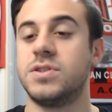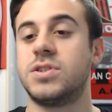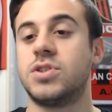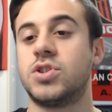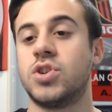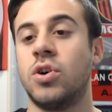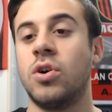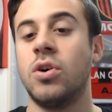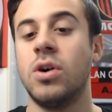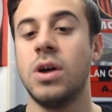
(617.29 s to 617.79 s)

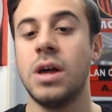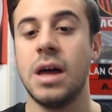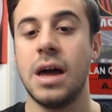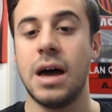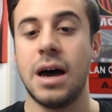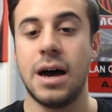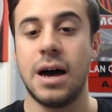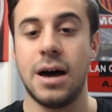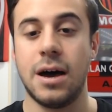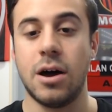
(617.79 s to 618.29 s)
So,
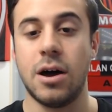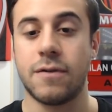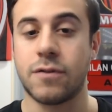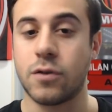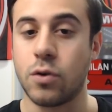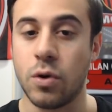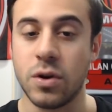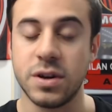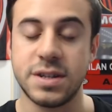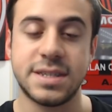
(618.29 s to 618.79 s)
of
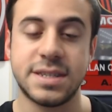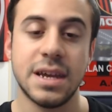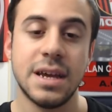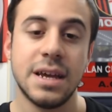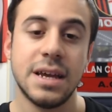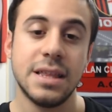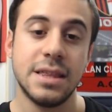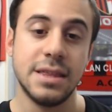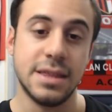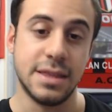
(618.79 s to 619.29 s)
course,
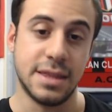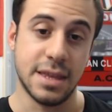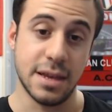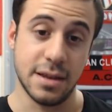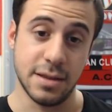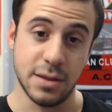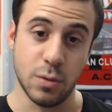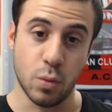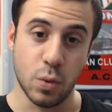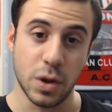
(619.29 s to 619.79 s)

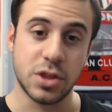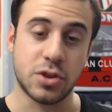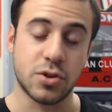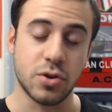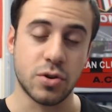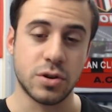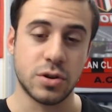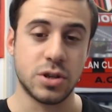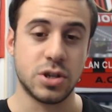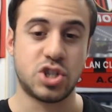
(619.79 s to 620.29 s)
the
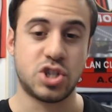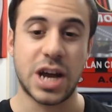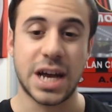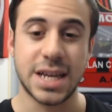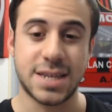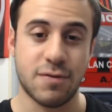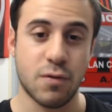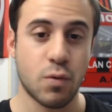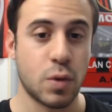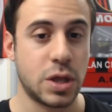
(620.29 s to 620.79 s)
winter
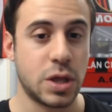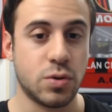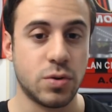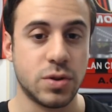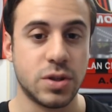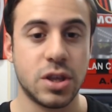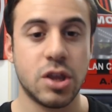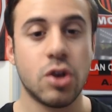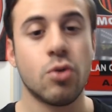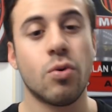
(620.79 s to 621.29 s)
transfer window
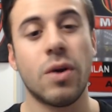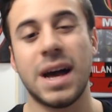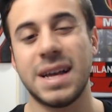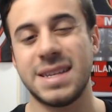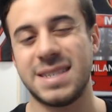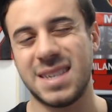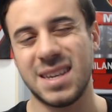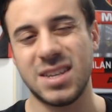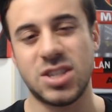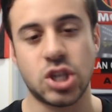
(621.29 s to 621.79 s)
in the
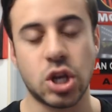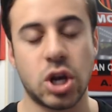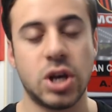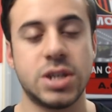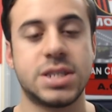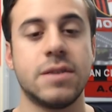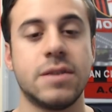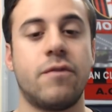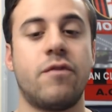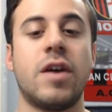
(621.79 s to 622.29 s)
US
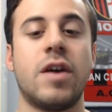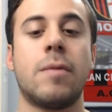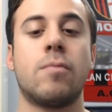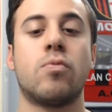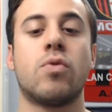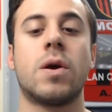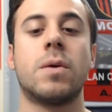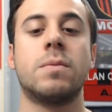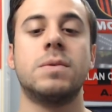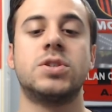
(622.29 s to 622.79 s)
starts in
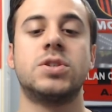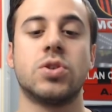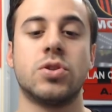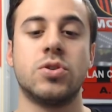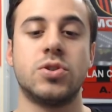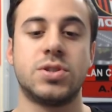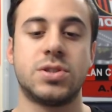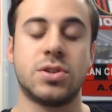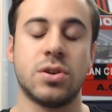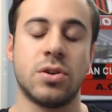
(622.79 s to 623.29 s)
February, so
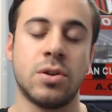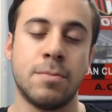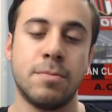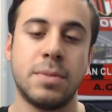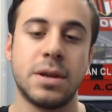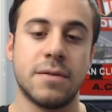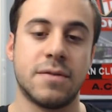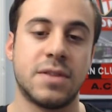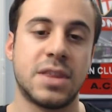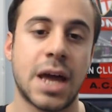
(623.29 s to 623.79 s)
there's still a
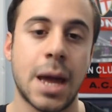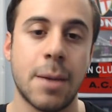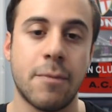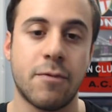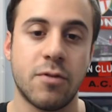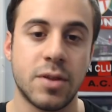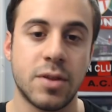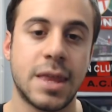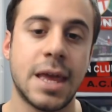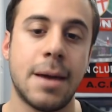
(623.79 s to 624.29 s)
bit of time
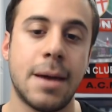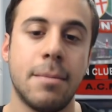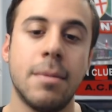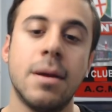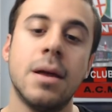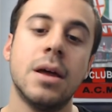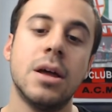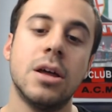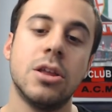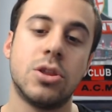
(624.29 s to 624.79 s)
for them
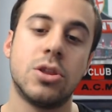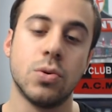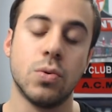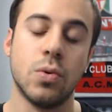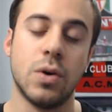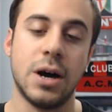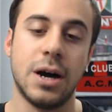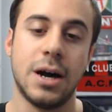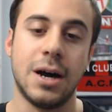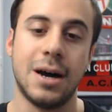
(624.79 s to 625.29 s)

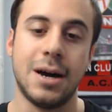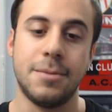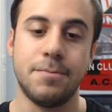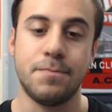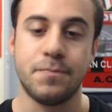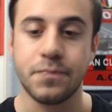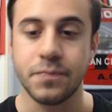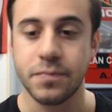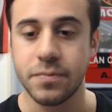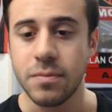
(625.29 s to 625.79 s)
to